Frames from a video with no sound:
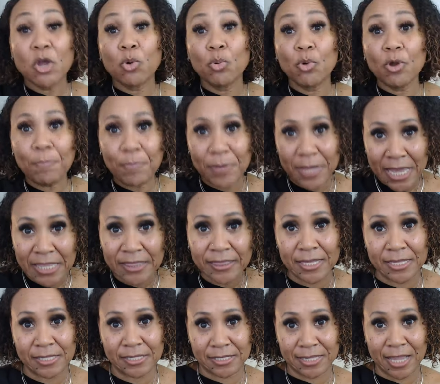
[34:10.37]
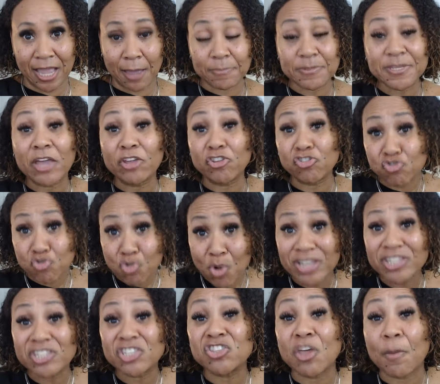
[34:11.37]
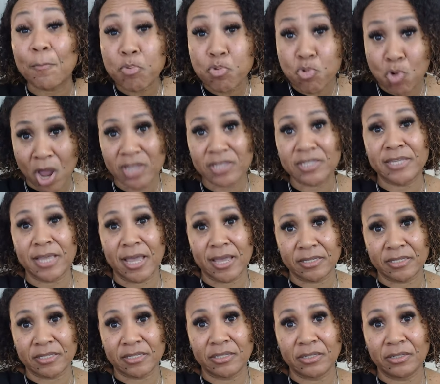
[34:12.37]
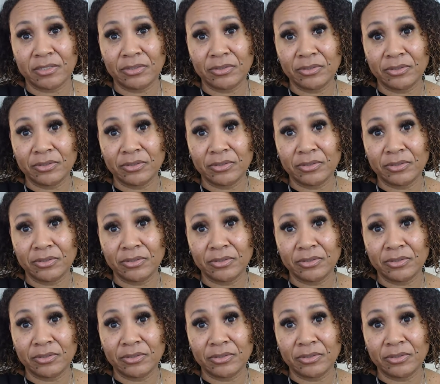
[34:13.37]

repeat these steps, and trust the process.